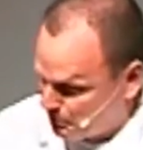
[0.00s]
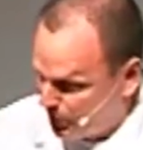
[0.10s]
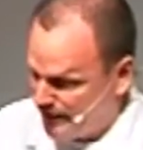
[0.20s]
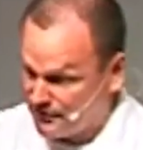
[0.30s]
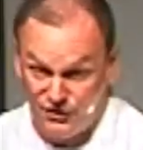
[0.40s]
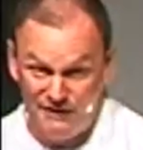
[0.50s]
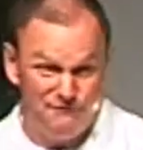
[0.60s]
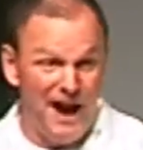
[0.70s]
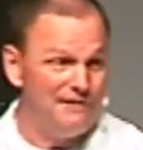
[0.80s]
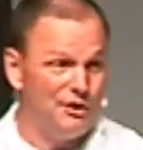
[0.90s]
bread. There's only
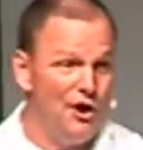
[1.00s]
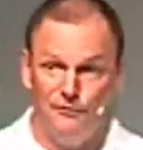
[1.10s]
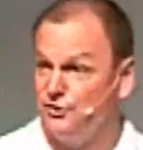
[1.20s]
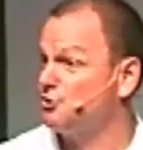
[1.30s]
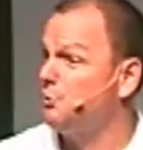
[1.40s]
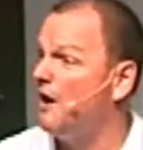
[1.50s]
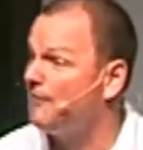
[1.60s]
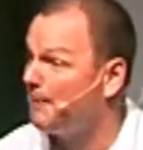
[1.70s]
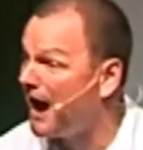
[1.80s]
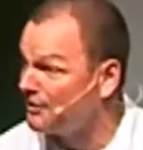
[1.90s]
five loaves, there's 12
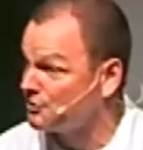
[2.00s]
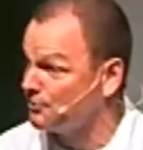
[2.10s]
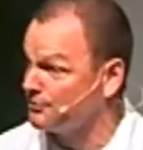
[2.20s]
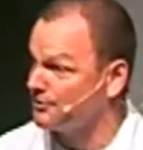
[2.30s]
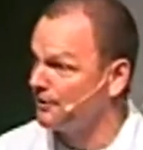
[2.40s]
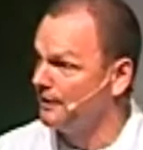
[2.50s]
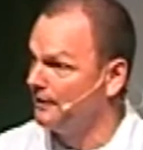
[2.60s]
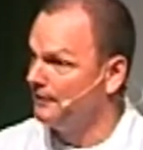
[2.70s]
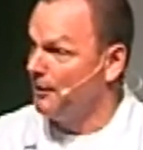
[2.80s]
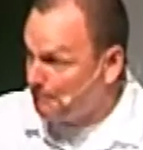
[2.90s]
apostles.
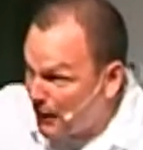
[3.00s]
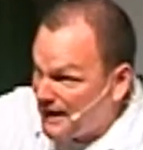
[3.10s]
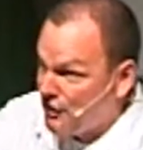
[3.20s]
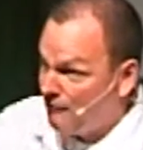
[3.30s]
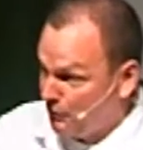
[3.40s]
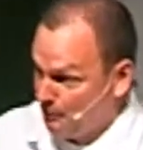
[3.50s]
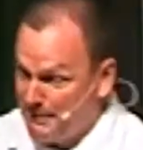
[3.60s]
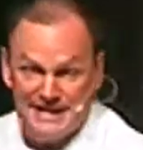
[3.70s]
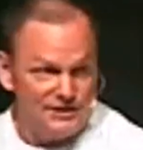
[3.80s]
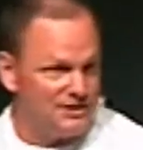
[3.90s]
They're breaking off little
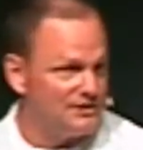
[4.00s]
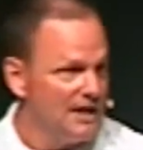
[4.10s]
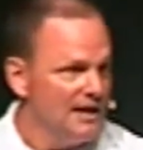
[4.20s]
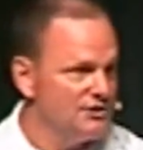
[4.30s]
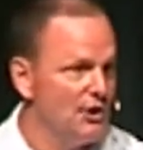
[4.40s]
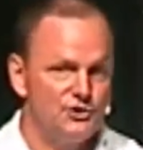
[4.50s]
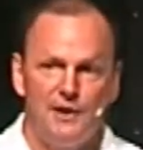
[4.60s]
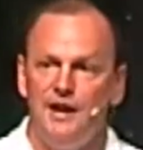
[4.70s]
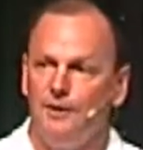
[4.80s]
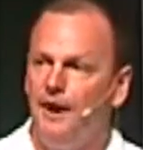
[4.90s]
pieces. So,
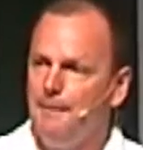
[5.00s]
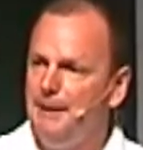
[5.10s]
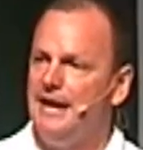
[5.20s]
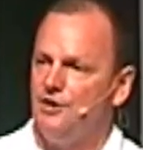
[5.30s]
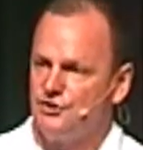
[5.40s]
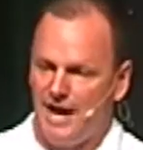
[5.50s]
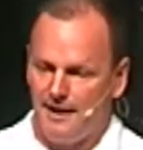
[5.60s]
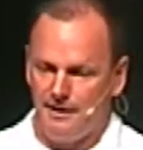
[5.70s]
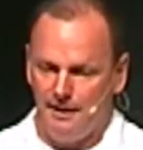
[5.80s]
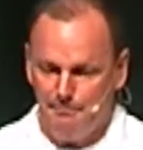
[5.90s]
so here, Peter's
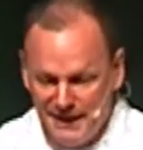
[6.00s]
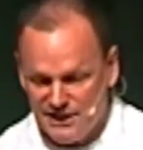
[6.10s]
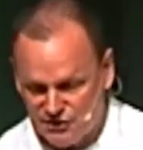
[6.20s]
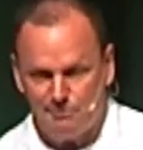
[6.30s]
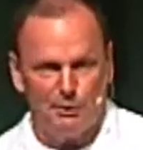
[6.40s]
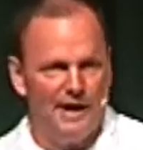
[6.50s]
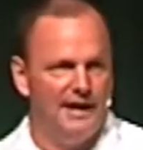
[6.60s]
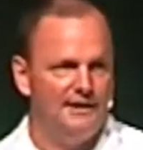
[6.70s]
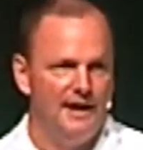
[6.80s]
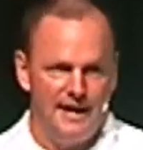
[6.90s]
got a, a piece of
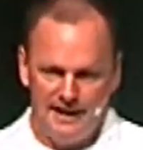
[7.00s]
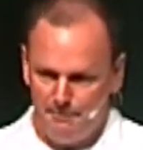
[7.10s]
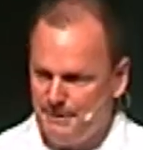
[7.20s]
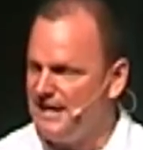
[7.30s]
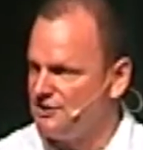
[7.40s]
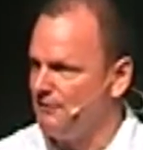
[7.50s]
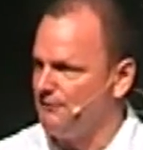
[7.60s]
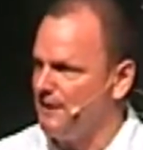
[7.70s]
bread and a piece of a